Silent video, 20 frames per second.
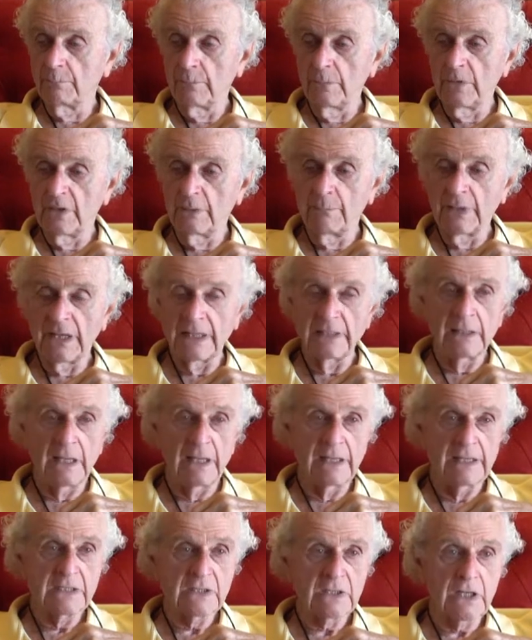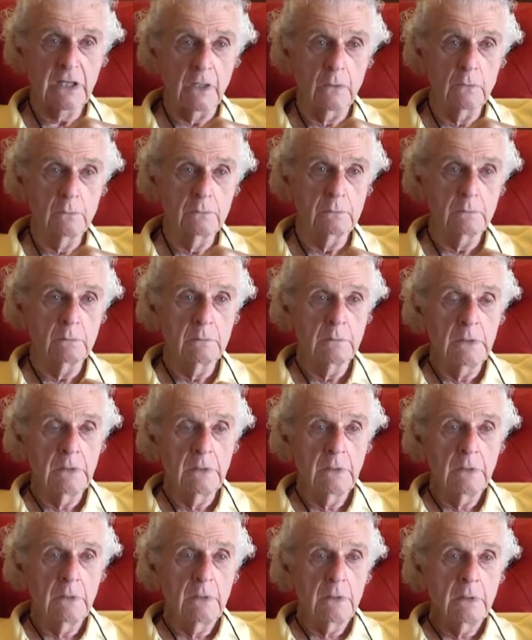the button on his coat
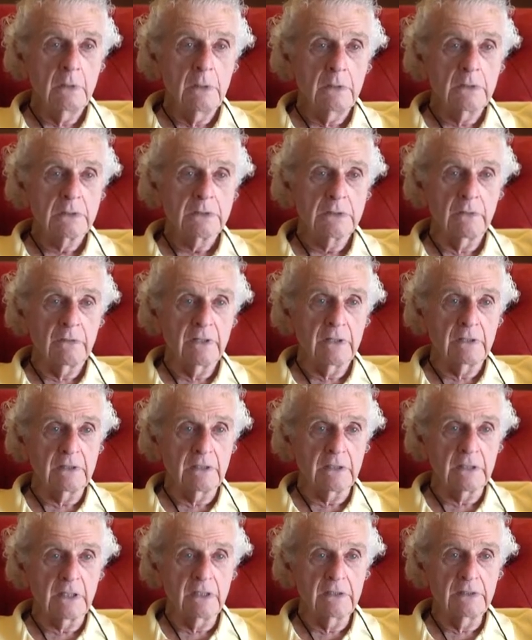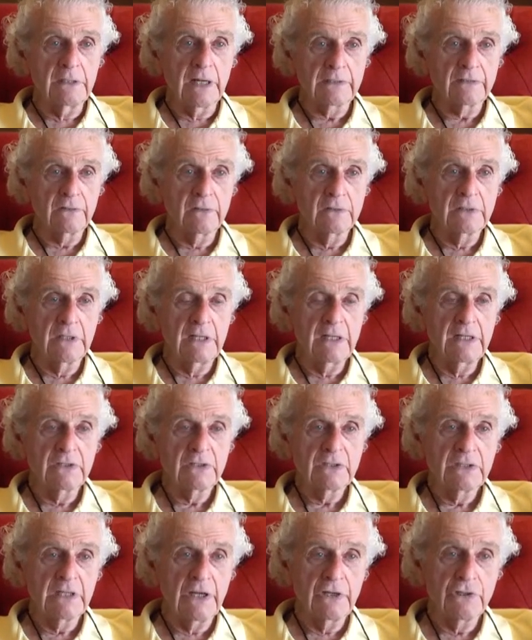so that the conductors at each
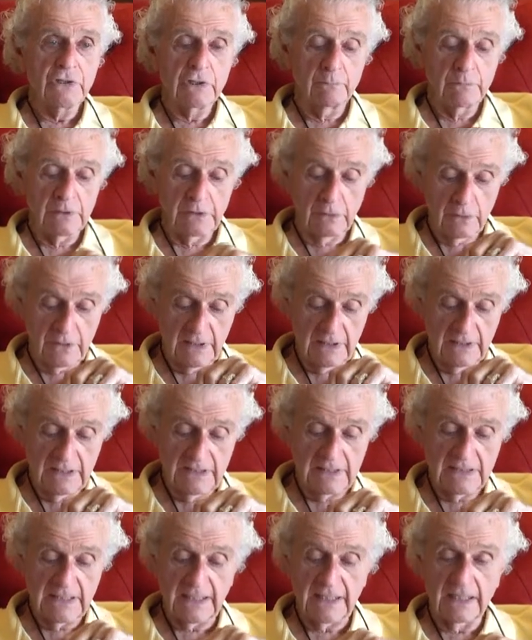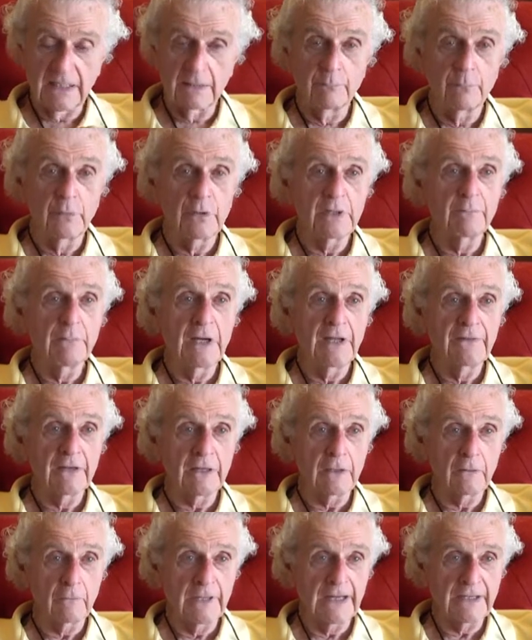station would look at the ticket and put him on the
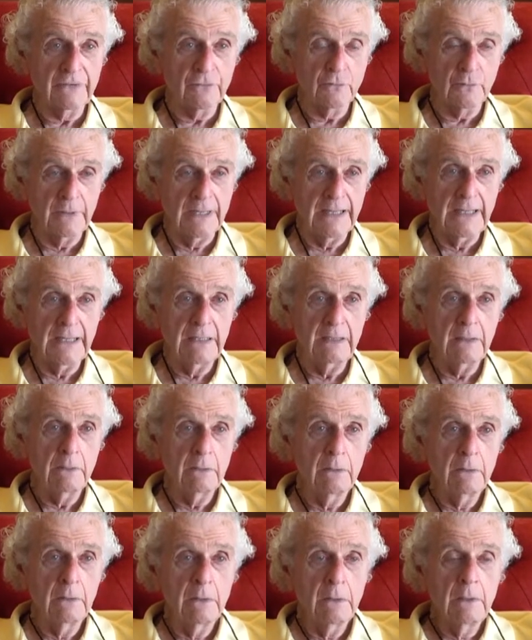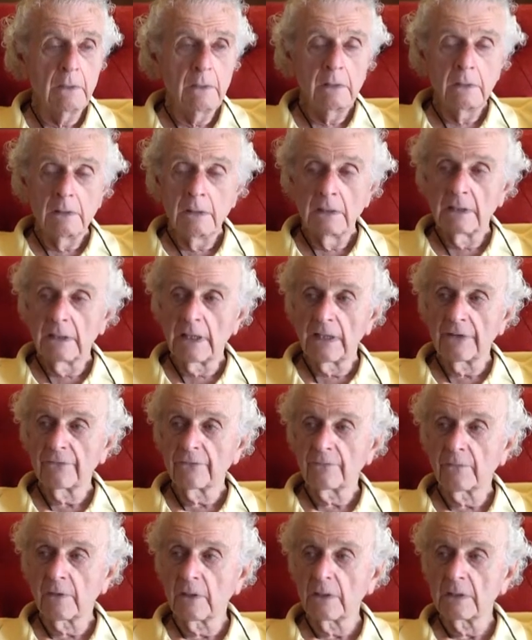correct train. He got as
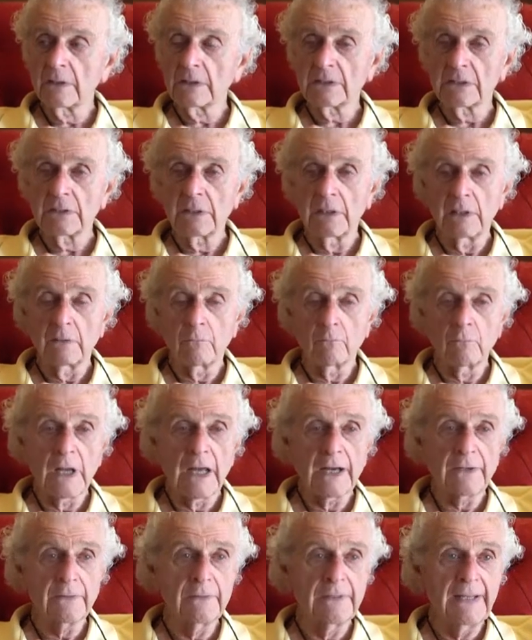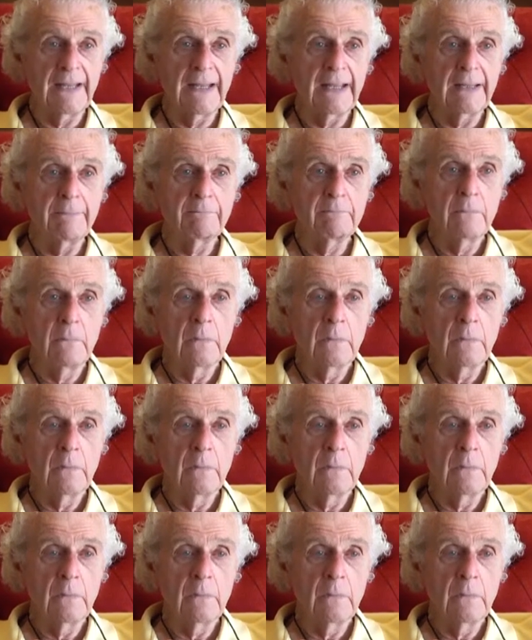far as Rotterdam,